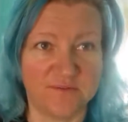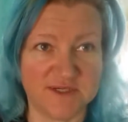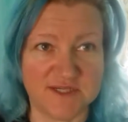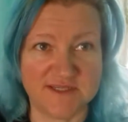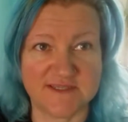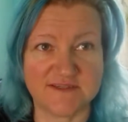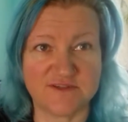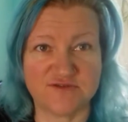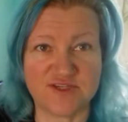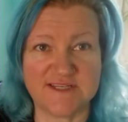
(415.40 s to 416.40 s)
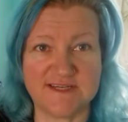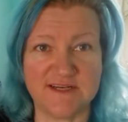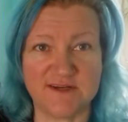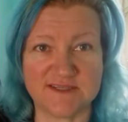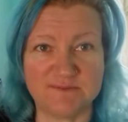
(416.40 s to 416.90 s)
which has
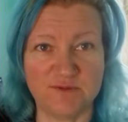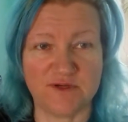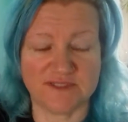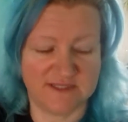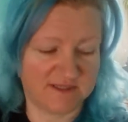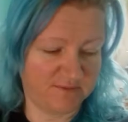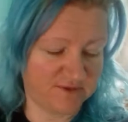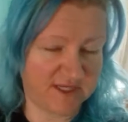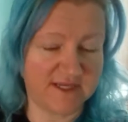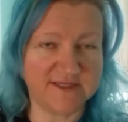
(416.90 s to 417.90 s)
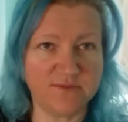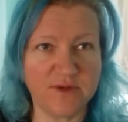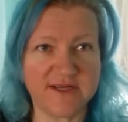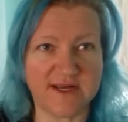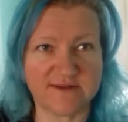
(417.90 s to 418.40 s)
steadily looked smaller since I bought it. Isn't it
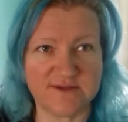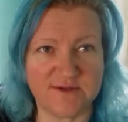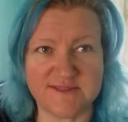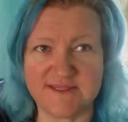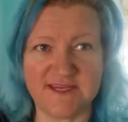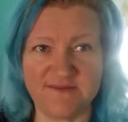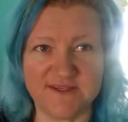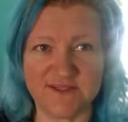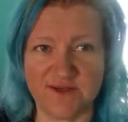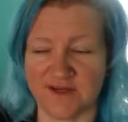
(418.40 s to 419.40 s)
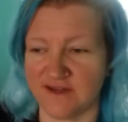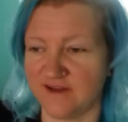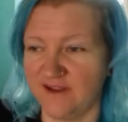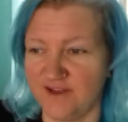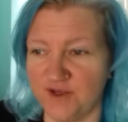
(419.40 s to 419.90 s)
weird how TVs do that?
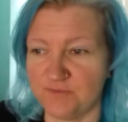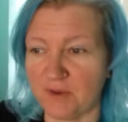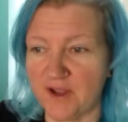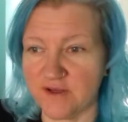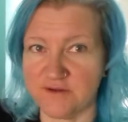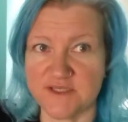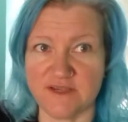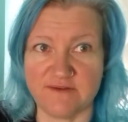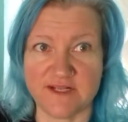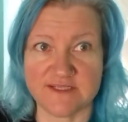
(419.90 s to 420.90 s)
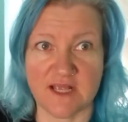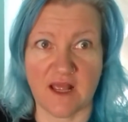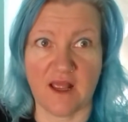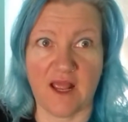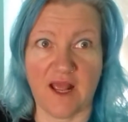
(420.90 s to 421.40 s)
You buy a new TV, it's
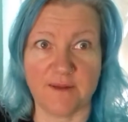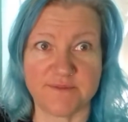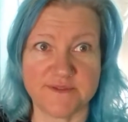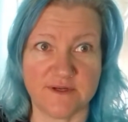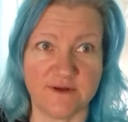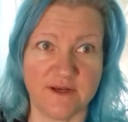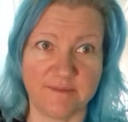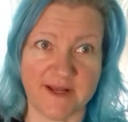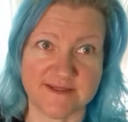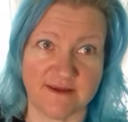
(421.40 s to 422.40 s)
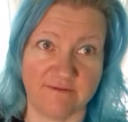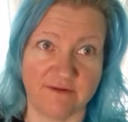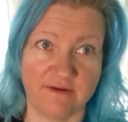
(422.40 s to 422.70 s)
absolutely massive,